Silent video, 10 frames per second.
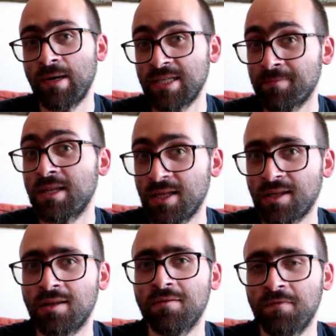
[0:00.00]
my top
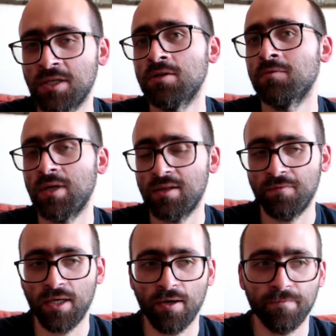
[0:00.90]
six fiction reads
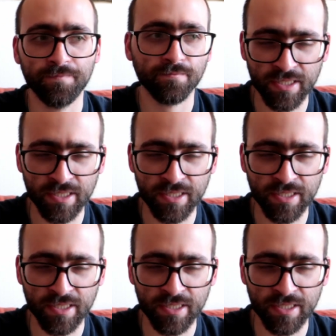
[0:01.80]
of the year.